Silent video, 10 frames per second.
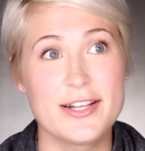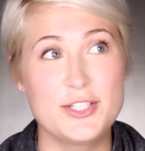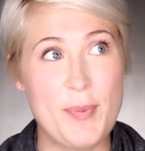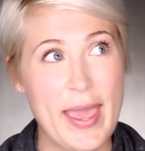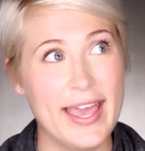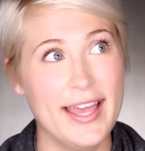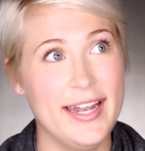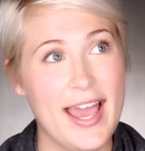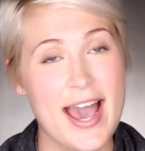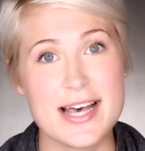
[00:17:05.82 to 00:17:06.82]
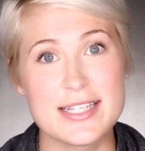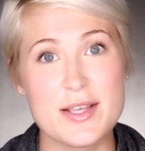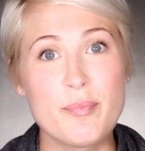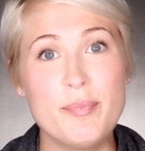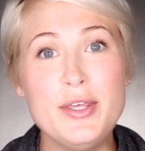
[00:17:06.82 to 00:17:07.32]
Japan has
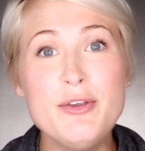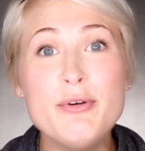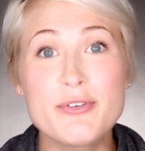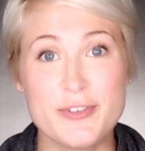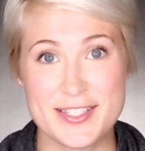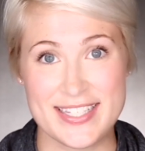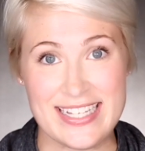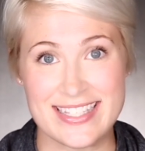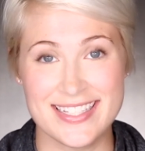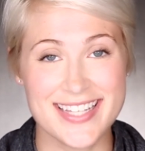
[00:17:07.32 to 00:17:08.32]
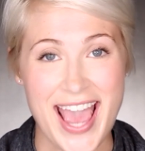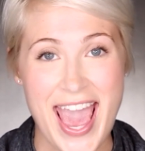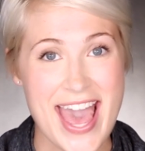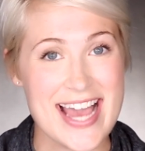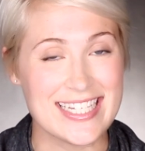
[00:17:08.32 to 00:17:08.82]
beautiful seasons
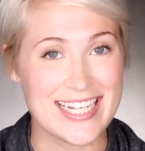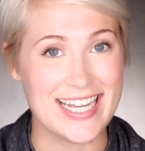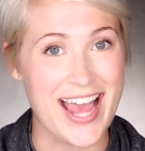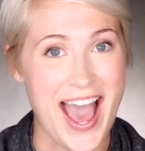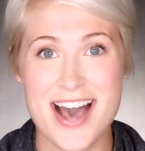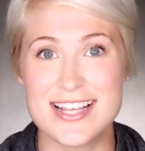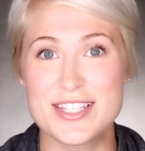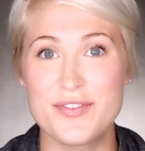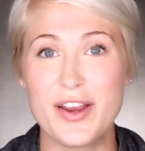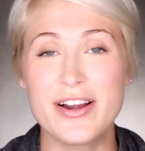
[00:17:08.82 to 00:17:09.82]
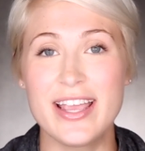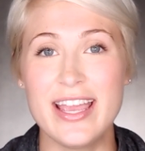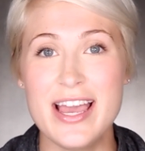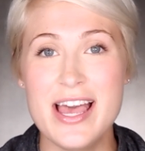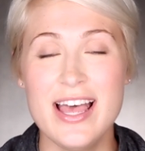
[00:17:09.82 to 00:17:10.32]
and it has
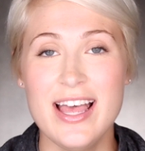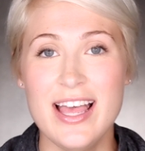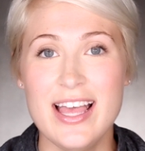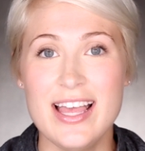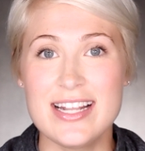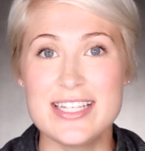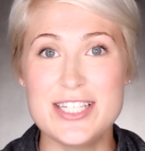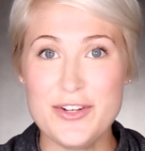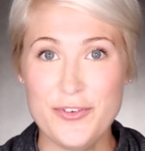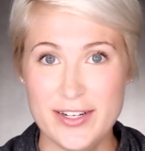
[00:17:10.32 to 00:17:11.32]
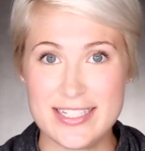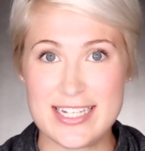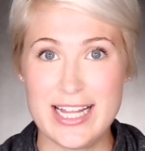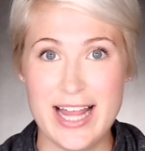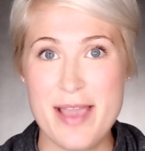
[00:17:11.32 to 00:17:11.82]
very
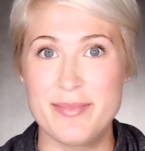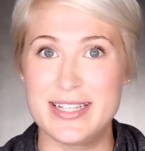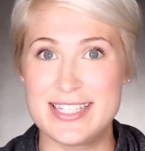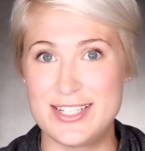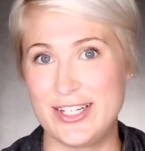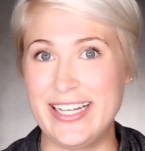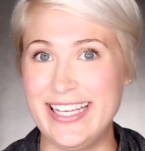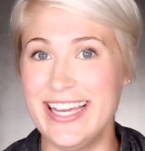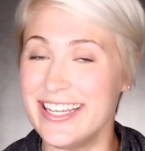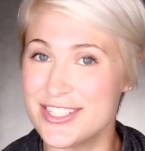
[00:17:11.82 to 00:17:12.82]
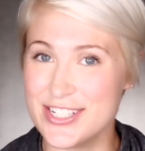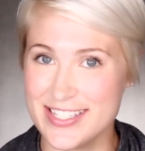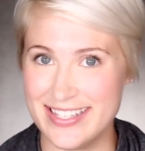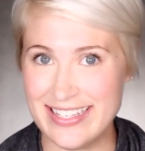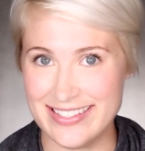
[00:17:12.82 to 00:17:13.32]
different climates during each
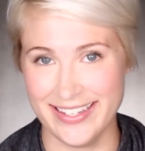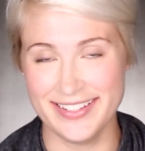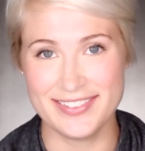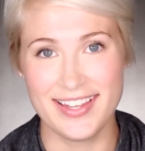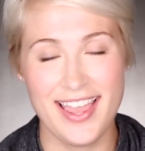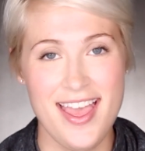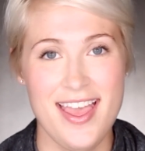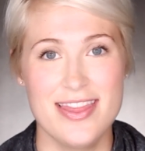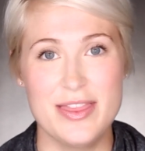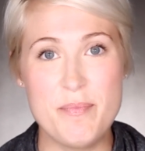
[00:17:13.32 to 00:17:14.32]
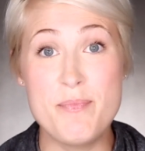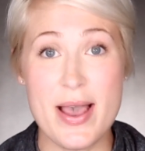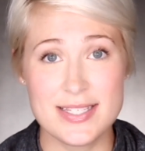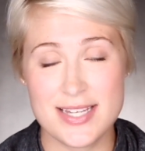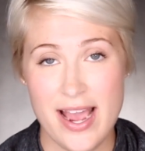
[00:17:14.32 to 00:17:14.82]
season. The
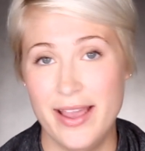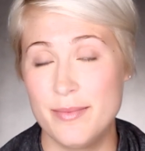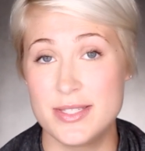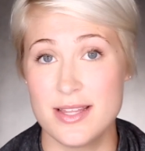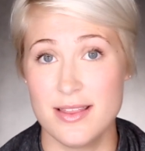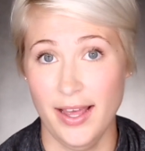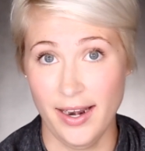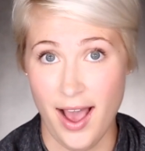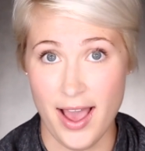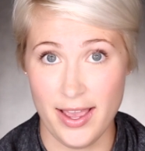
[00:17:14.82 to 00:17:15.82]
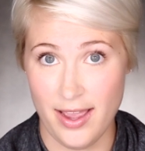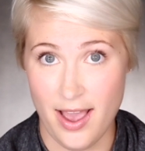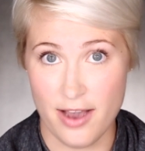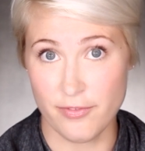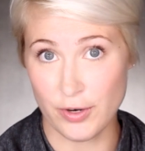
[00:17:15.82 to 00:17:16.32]
best times that I
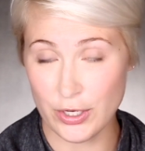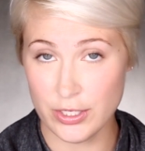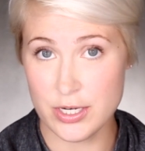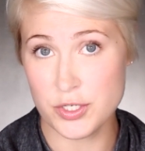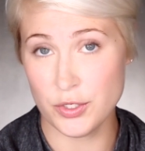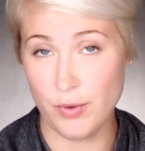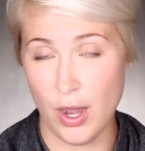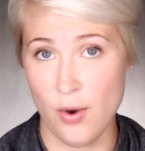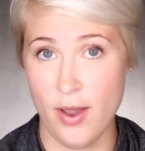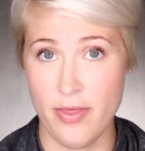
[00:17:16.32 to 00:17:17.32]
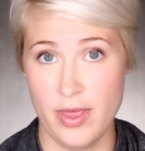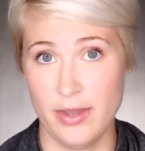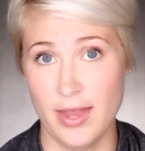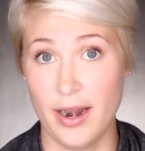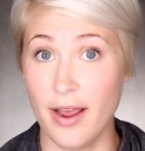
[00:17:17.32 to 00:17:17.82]
have heard to go and
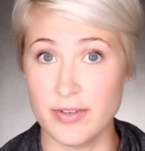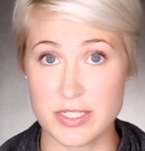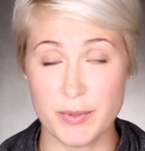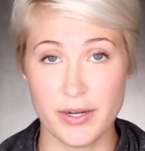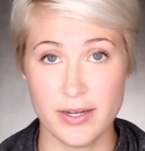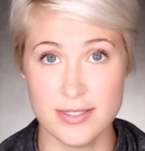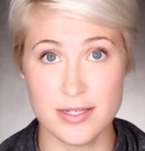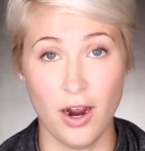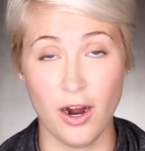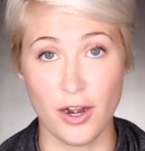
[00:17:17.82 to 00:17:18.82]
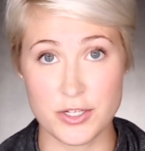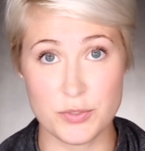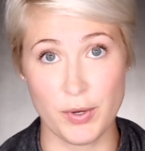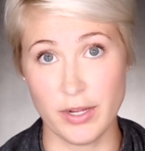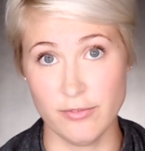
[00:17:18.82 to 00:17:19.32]
then that I've experienced are
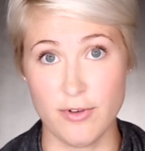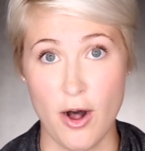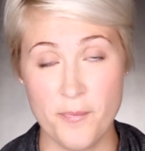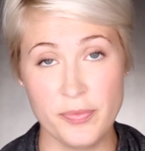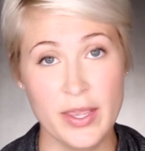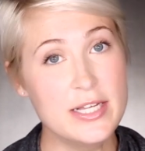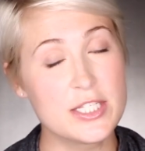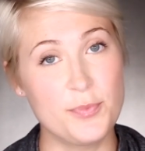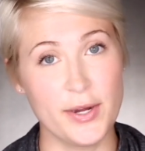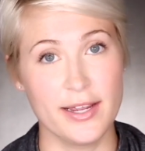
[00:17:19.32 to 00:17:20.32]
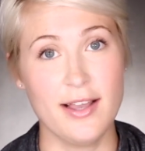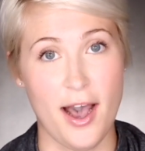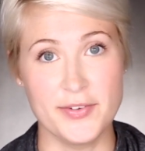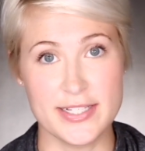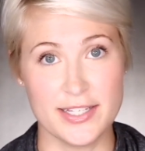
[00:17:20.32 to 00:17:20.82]
spring and fall. Spring,
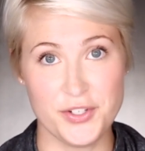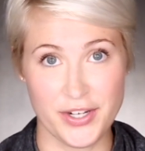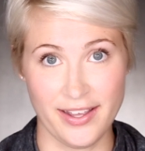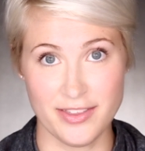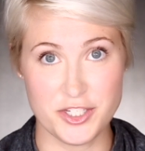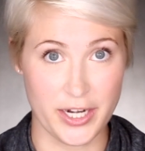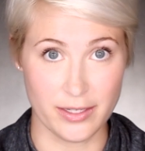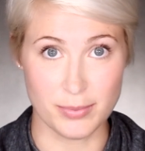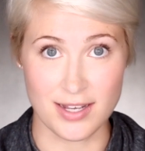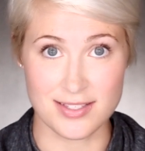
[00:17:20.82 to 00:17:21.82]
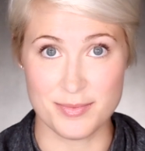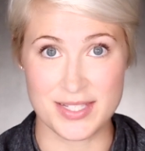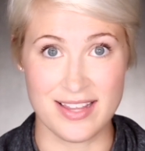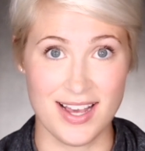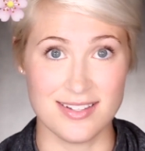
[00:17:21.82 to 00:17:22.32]
obviously, you're going to get the cherry
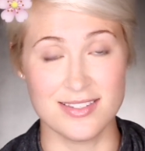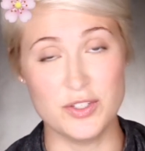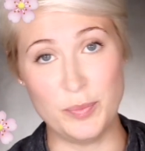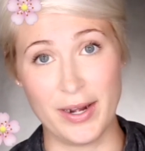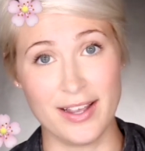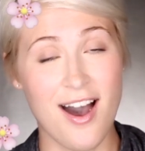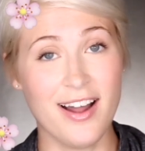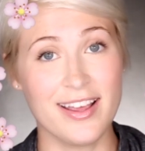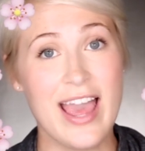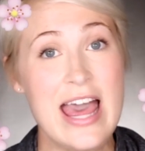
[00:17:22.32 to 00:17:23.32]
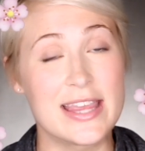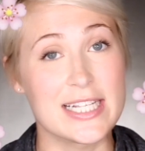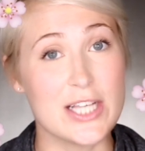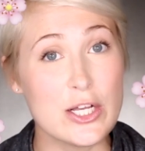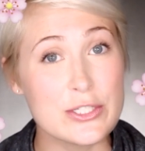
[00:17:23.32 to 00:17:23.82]
blossoms, and that's super iconic.
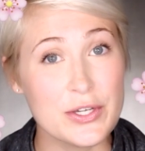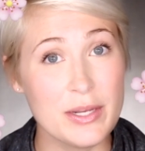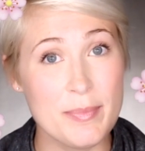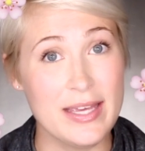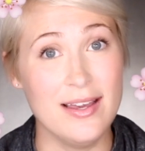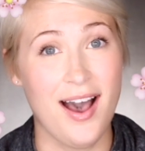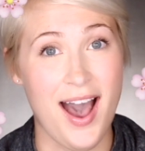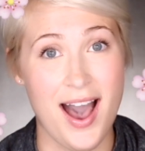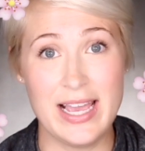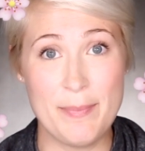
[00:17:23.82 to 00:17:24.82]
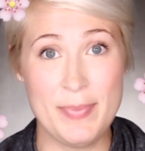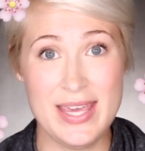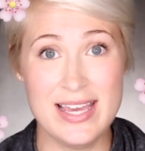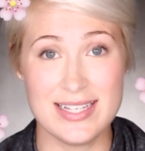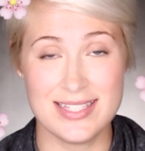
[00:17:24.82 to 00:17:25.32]
That's also going to be a high
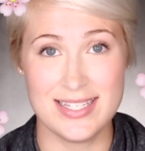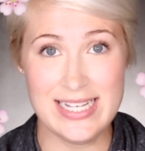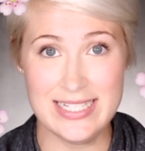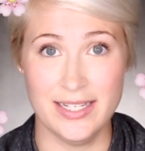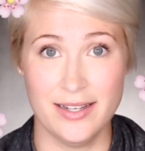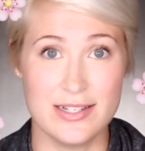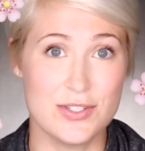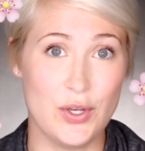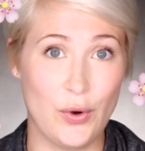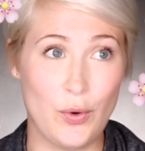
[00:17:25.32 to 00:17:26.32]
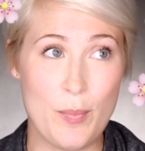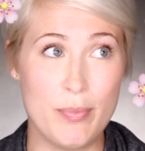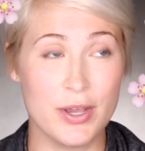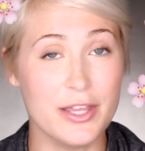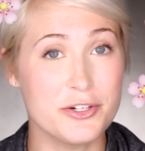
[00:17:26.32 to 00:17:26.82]
peak season, so
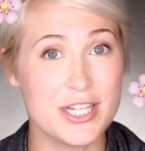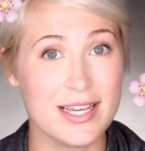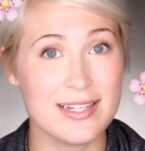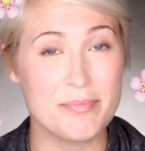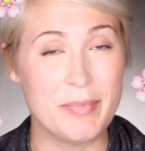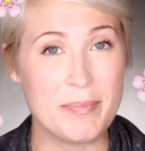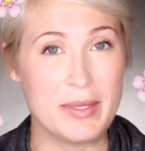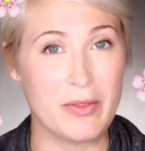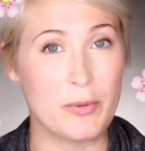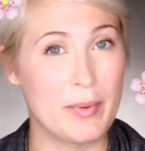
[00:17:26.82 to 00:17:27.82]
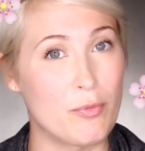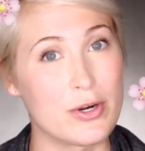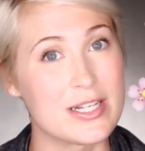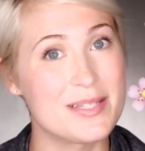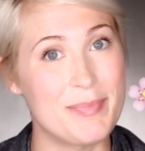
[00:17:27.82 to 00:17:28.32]
booking your tickets might be a little bit
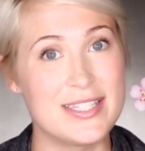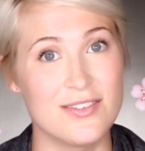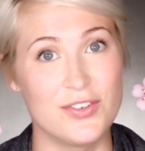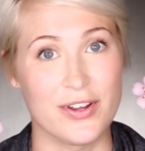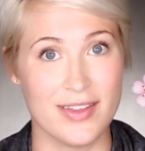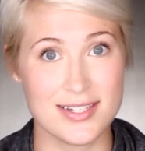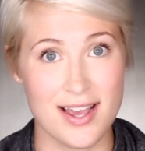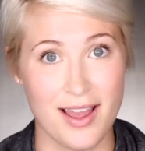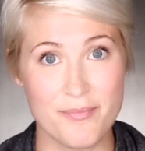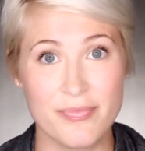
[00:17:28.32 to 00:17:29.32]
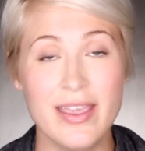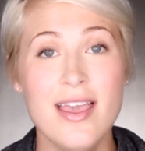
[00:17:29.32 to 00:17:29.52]
more expensive during that time.